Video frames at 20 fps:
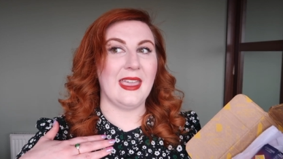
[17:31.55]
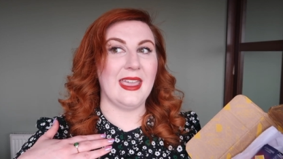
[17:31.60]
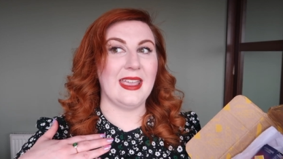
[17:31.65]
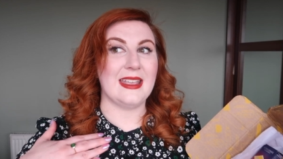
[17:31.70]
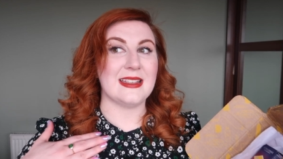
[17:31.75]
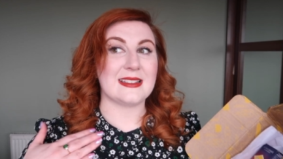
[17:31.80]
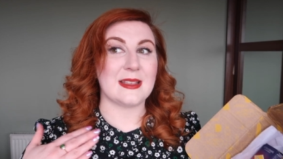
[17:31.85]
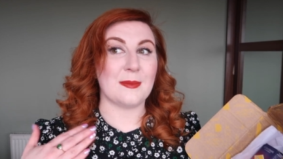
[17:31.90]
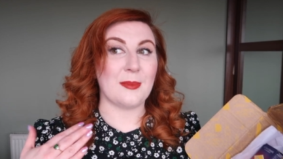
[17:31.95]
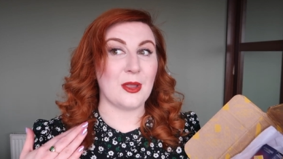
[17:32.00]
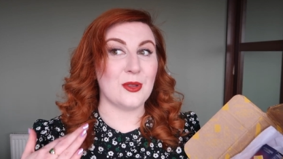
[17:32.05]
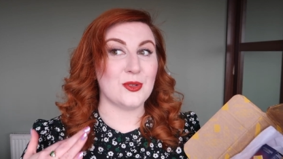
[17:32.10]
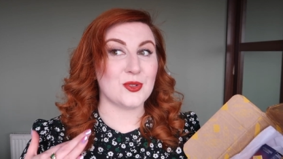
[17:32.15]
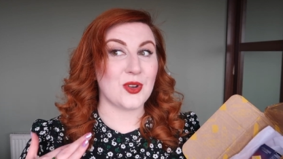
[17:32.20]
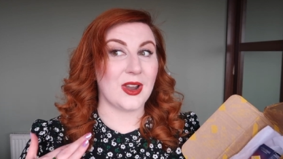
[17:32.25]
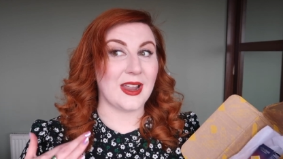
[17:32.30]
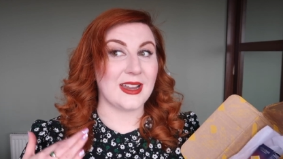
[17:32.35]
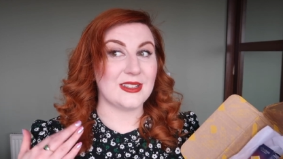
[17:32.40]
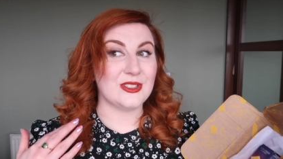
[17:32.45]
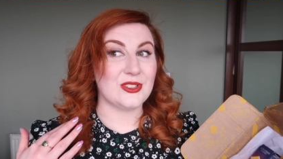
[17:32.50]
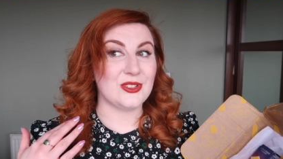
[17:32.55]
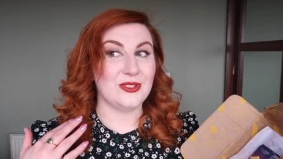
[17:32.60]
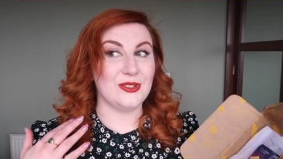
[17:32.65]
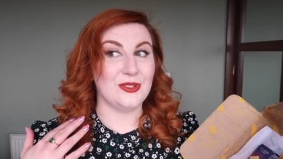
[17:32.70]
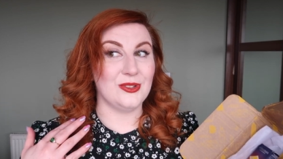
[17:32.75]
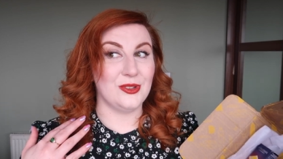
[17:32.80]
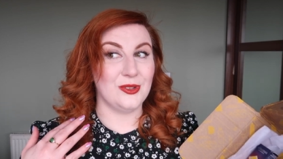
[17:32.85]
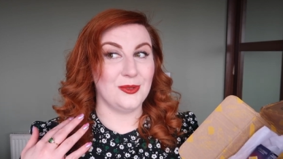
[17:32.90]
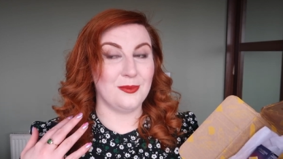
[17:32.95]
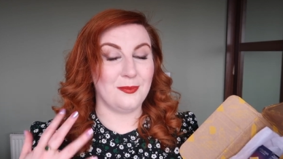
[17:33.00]
is about trying
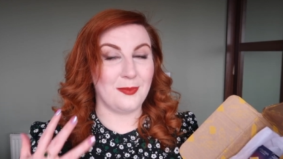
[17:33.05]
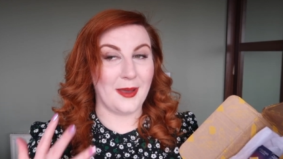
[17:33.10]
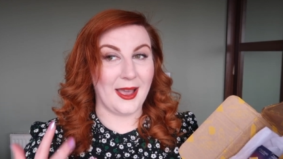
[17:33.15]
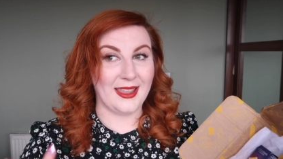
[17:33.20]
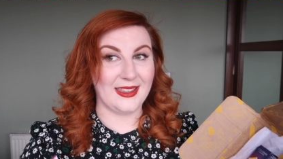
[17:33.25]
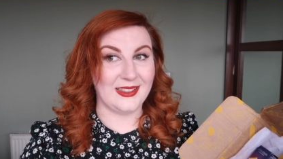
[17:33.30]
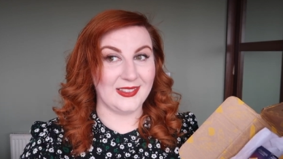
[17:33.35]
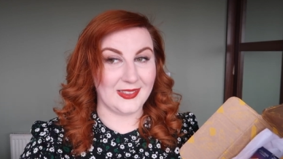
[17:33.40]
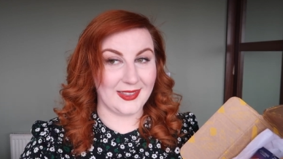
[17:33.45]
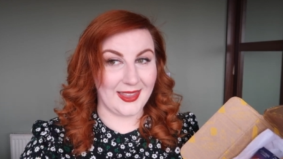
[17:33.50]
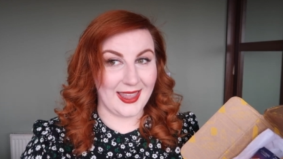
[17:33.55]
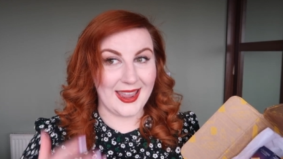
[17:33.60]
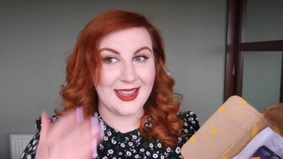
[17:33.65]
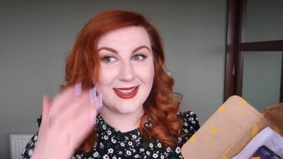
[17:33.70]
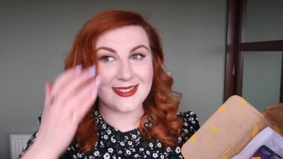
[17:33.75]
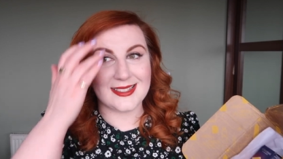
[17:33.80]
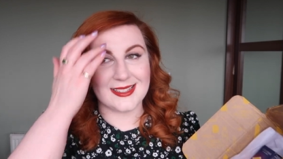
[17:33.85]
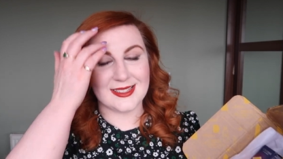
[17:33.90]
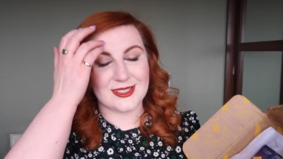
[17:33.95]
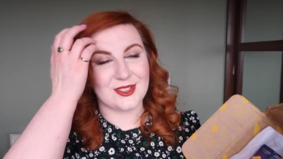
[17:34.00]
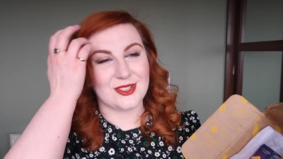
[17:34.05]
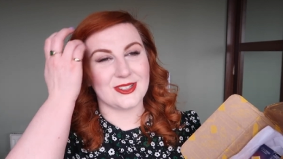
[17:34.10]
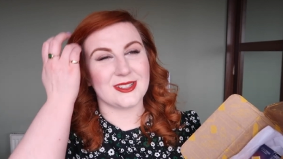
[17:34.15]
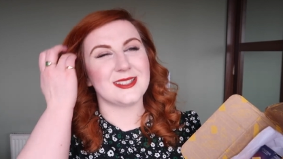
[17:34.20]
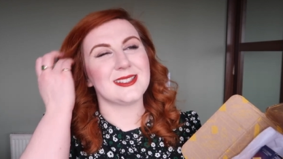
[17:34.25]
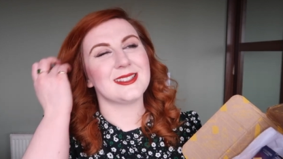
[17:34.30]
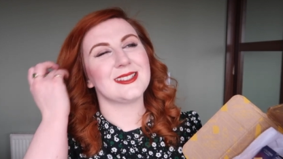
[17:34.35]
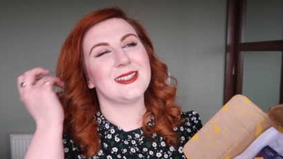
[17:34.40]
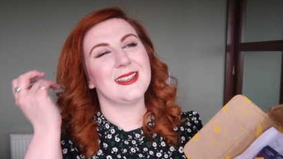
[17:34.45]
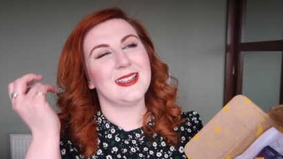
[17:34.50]
to buy less, it's
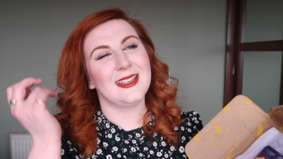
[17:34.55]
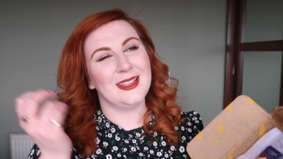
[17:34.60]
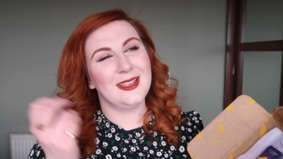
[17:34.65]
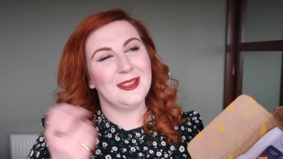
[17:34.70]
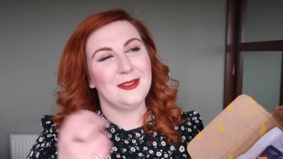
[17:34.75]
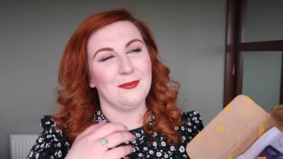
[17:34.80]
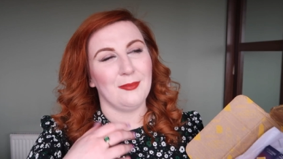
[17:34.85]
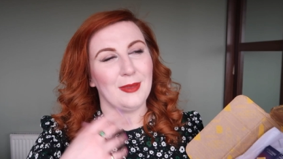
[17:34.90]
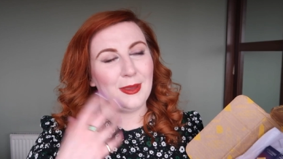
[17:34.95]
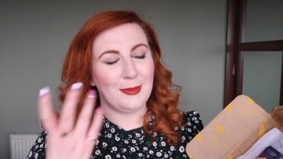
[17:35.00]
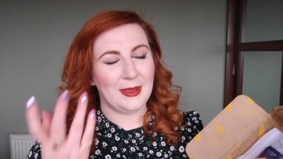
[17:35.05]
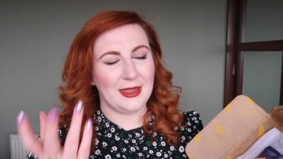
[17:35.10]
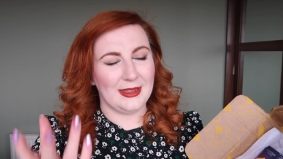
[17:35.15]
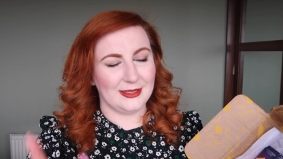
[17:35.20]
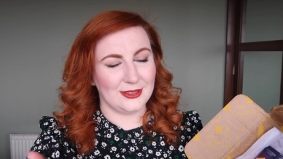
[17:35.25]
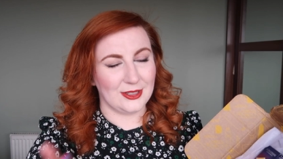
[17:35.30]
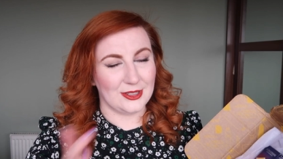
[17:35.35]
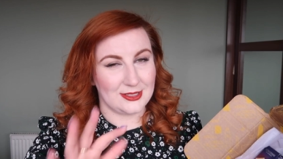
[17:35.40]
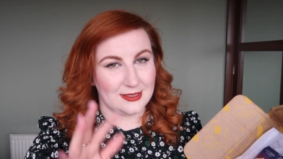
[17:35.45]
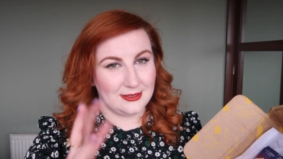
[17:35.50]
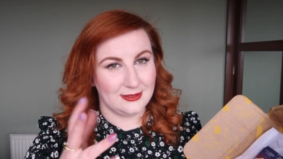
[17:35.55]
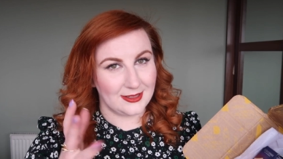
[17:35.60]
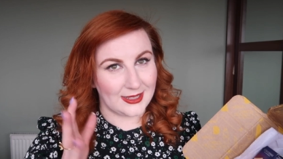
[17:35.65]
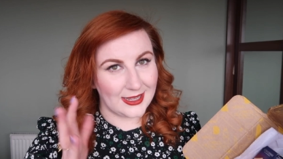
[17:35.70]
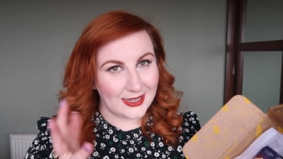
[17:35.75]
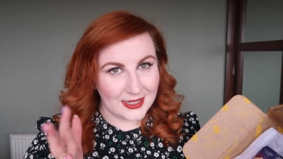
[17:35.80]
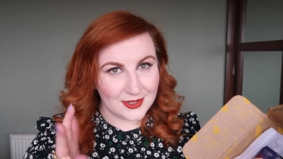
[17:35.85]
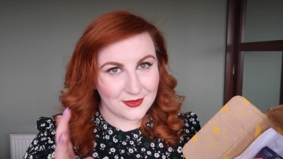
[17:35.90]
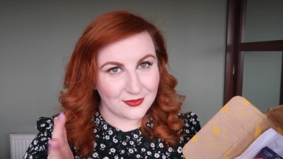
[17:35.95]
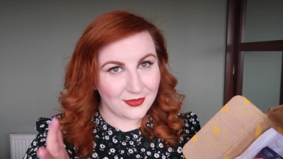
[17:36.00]
just maybe doesn't
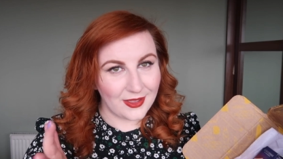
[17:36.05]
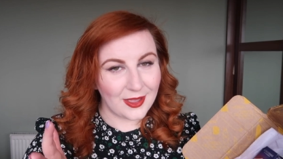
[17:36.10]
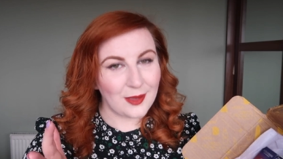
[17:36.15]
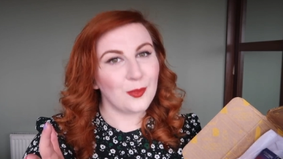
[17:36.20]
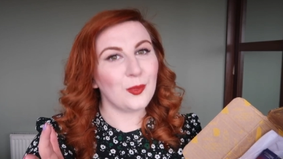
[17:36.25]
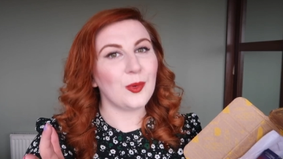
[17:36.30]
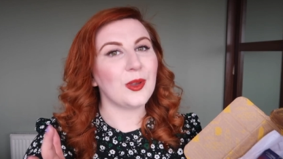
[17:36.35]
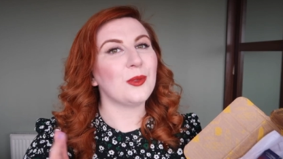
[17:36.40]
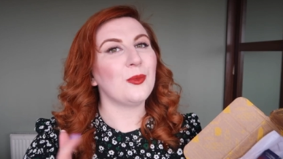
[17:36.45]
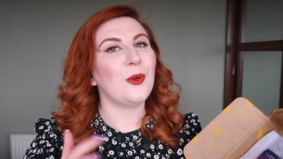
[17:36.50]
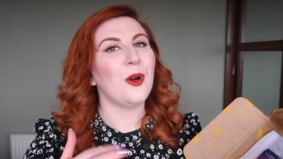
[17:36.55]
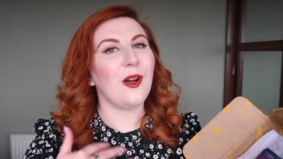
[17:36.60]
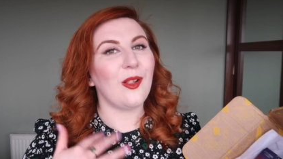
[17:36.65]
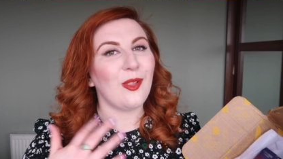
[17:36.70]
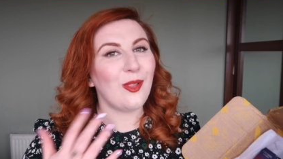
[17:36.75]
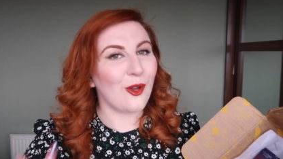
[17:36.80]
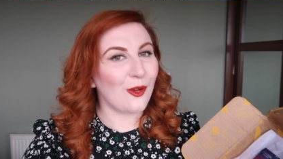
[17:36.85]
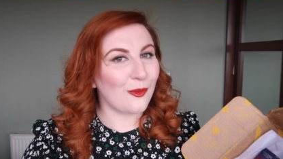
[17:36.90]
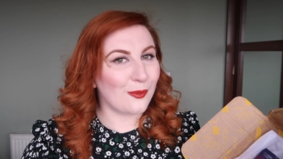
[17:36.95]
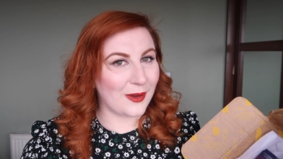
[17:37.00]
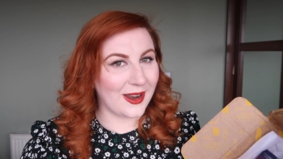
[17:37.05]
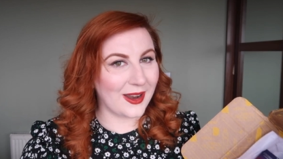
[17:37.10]
kind of fit with what a lot of